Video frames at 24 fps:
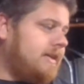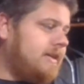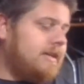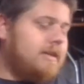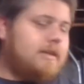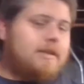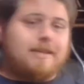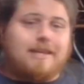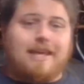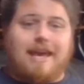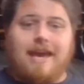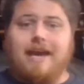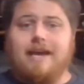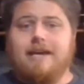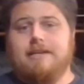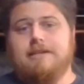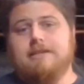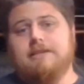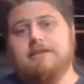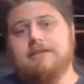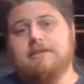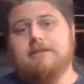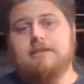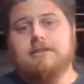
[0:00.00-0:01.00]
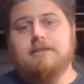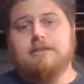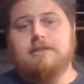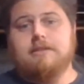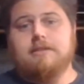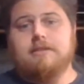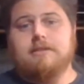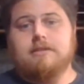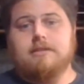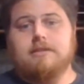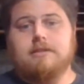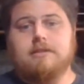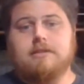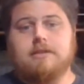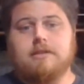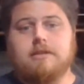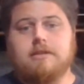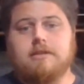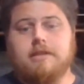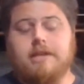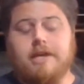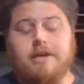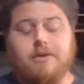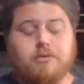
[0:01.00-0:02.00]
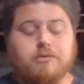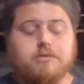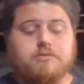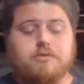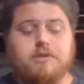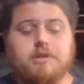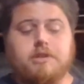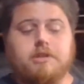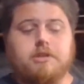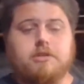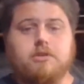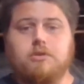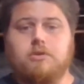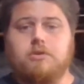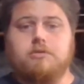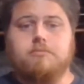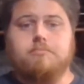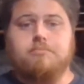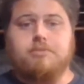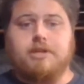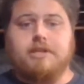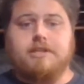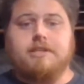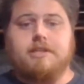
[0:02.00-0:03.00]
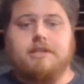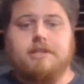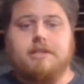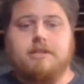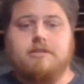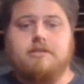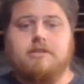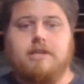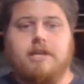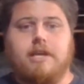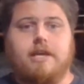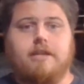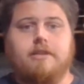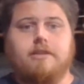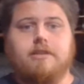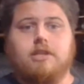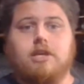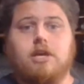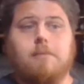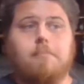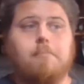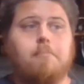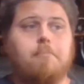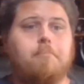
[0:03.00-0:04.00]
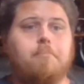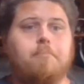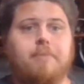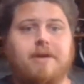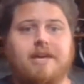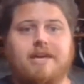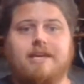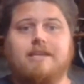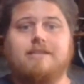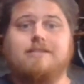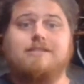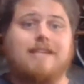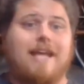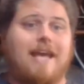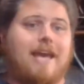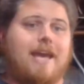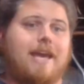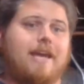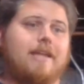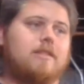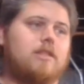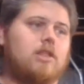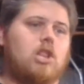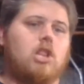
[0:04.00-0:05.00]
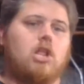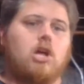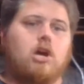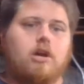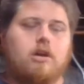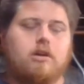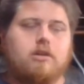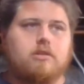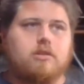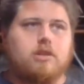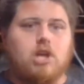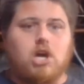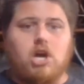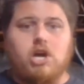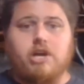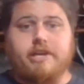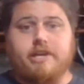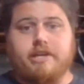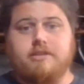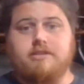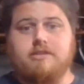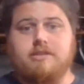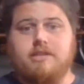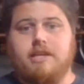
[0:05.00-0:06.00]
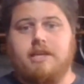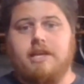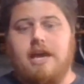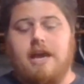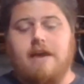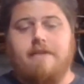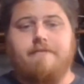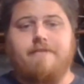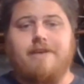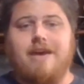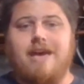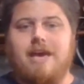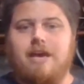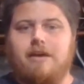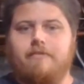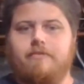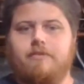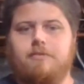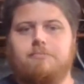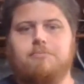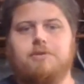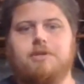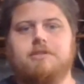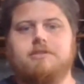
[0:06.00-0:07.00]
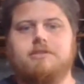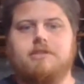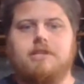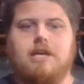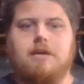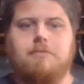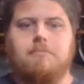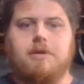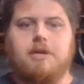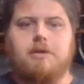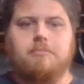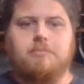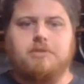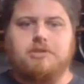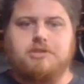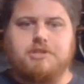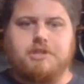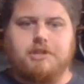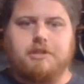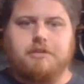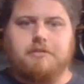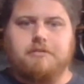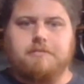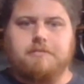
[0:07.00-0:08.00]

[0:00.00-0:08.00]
Yeah. That was really cool printing this, and the biggest and longest thing I've ever printed on my machine.